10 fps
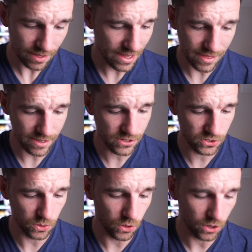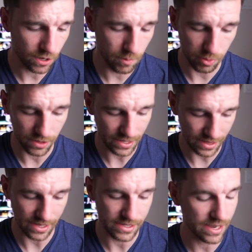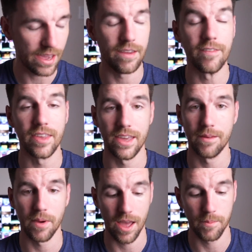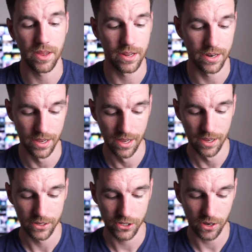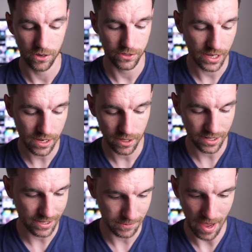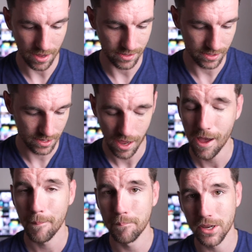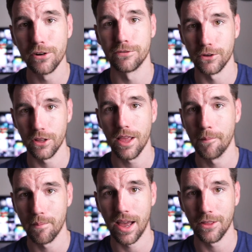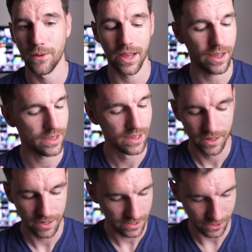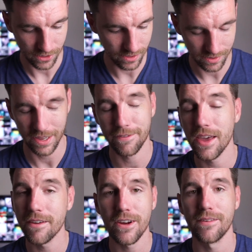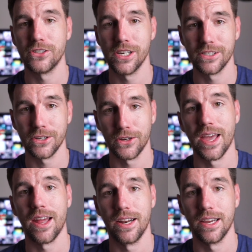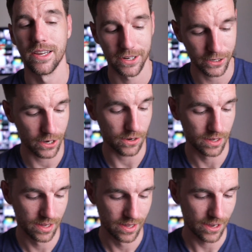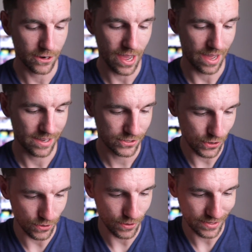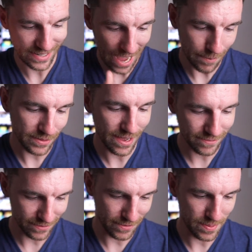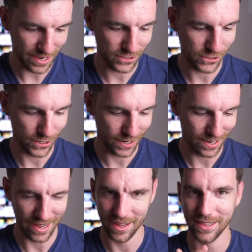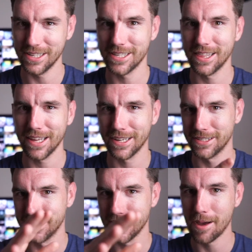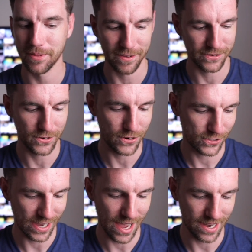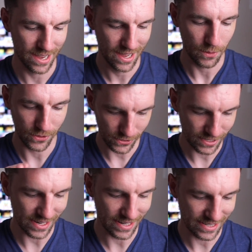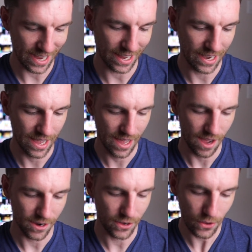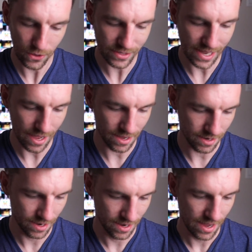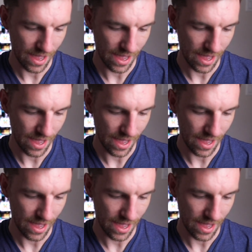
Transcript: that this tool completely saved, in my opinion. So take a look at these mountains. Beautiful, by the way. You, if you ever have a chance to go to Canada, go. Okay, so top left of the picture, uh, at least I think it's the top left on your side. Well, you'll see in a second. I'm gonna hold down